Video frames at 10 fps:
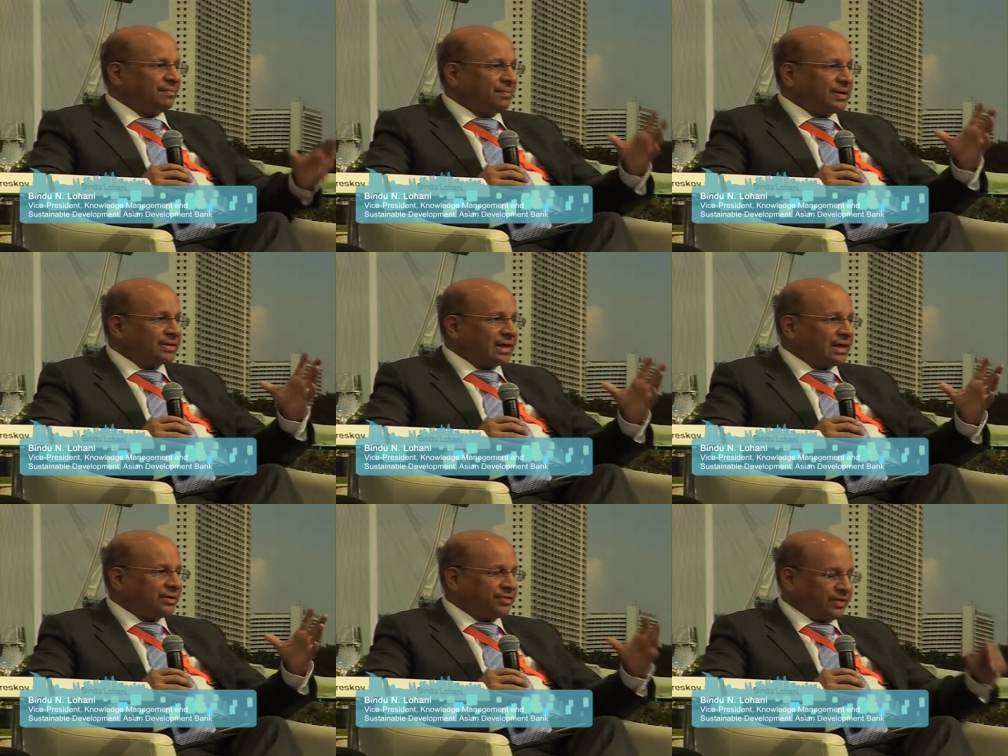
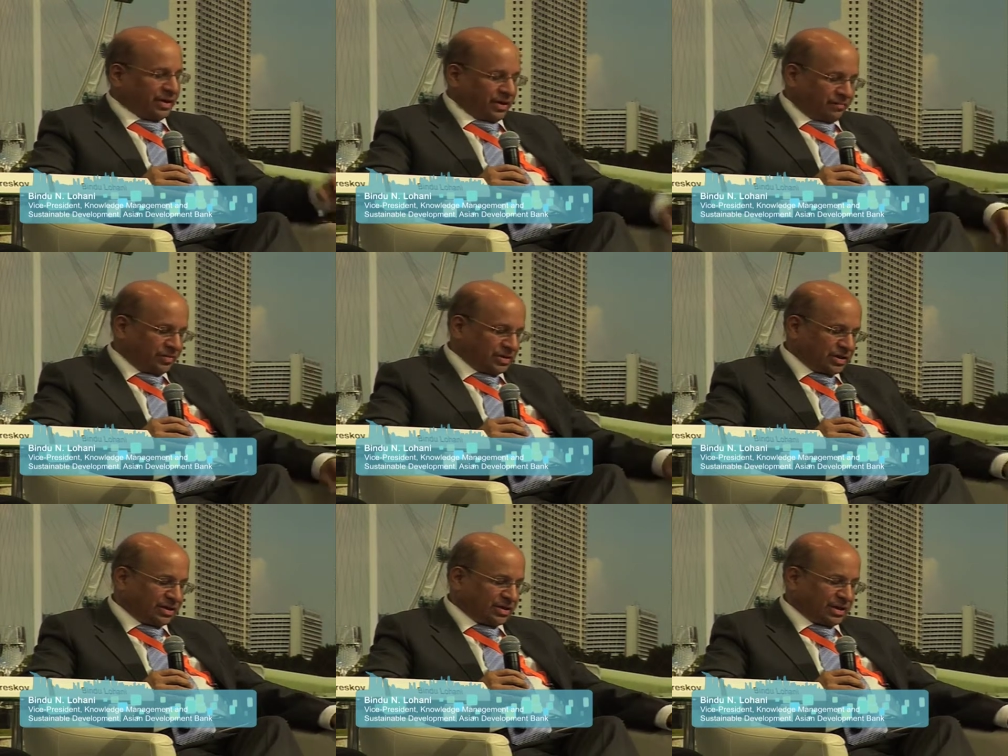basically thinking of this
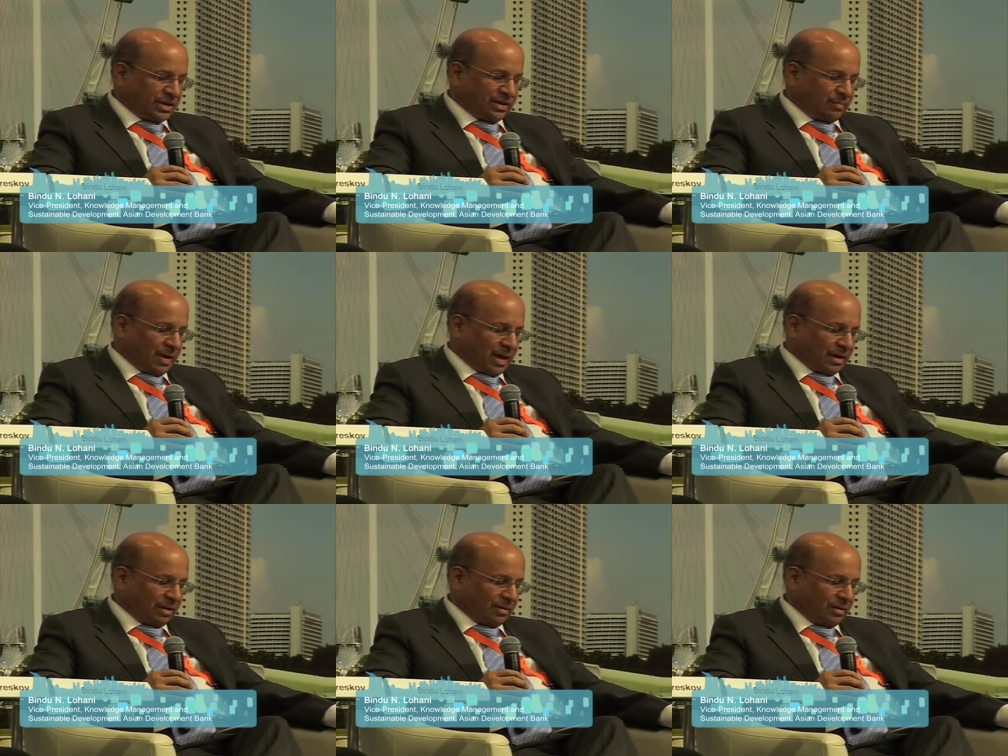integrated
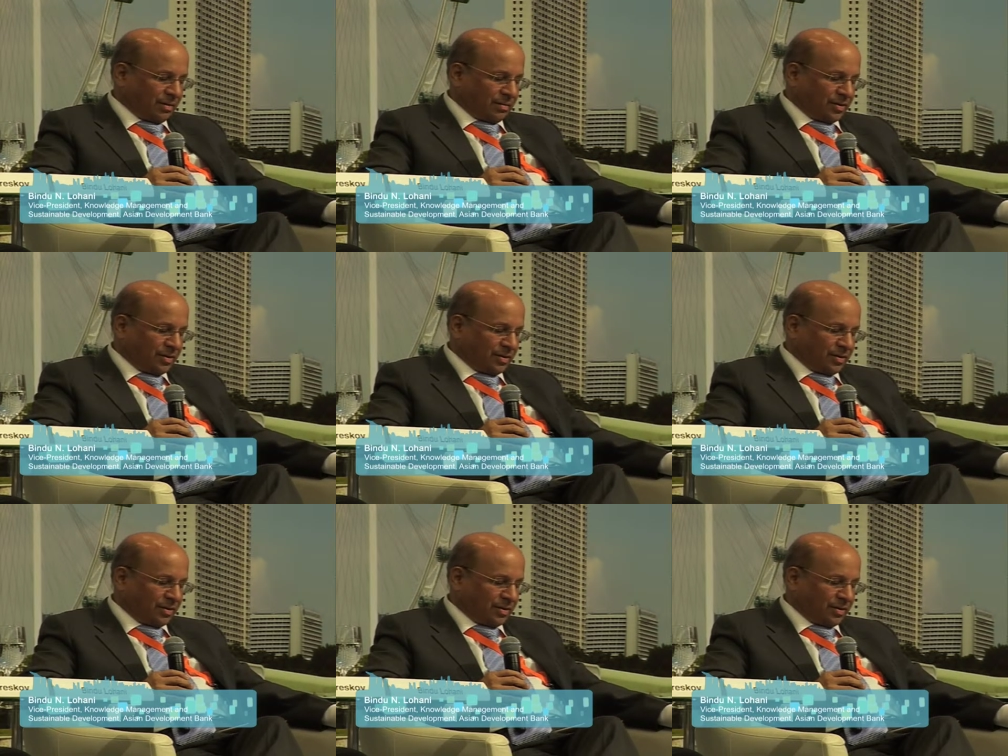planning uh,